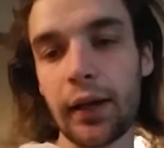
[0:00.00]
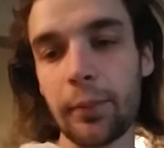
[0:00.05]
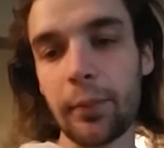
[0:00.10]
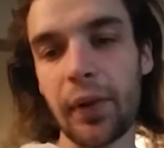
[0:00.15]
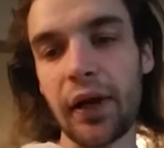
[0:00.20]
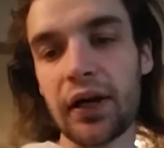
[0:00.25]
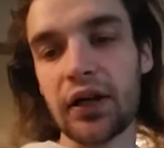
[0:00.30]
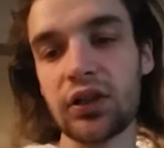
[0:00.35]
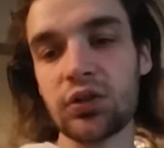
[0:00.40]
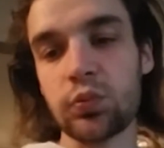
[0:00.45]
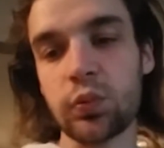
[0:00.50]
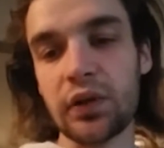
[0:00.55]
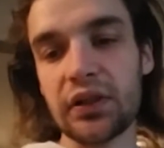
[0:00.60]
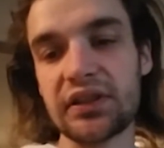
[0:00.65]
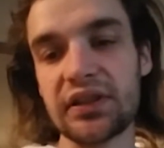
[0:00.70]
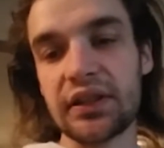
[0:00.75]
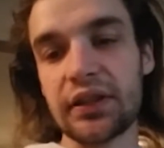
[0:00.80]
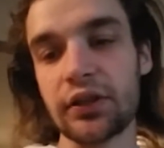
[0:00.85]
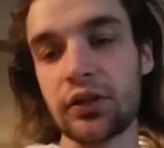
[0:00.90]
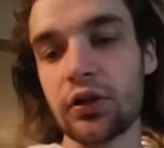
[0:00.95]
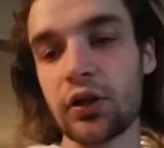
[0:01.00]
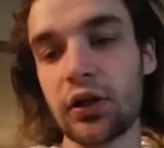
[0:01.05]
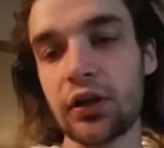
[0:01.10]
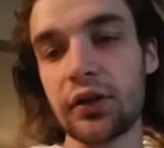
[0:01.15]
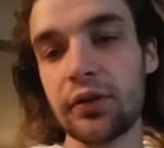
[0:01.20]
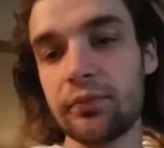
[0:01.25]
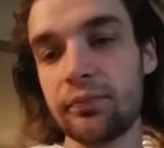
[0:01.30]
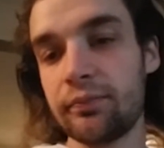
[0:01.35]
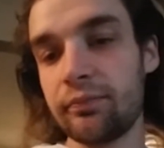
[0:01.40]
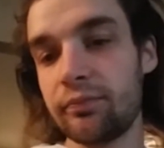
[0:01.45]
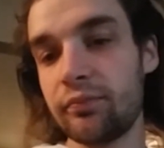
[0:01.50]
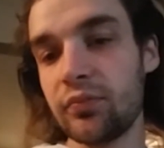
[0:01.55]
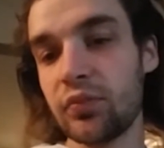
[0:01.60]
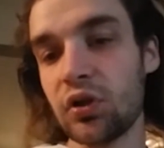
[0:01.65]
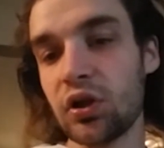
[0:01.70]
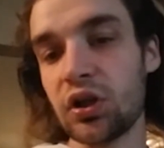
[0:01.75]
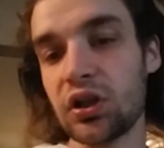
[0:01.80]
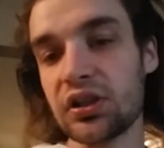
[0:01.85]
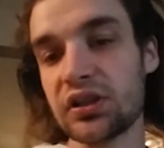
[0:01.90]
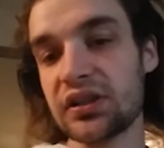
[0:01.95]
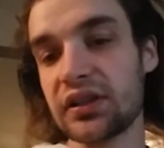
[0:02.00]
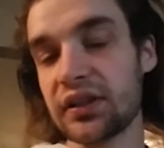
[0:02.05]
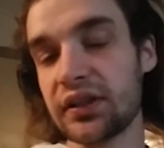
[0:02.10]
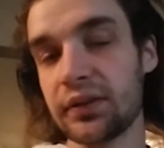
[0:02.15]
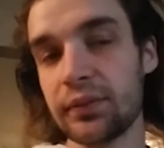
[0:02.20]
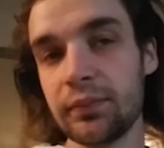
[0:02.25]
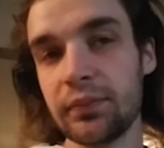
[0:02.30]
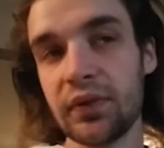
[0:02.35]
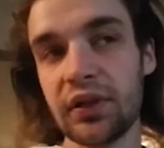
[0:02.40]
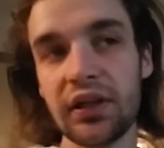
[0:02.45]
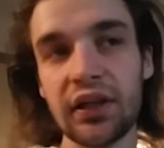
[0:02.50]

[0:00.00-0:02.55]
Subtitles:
it matters what's in your heart, honestly.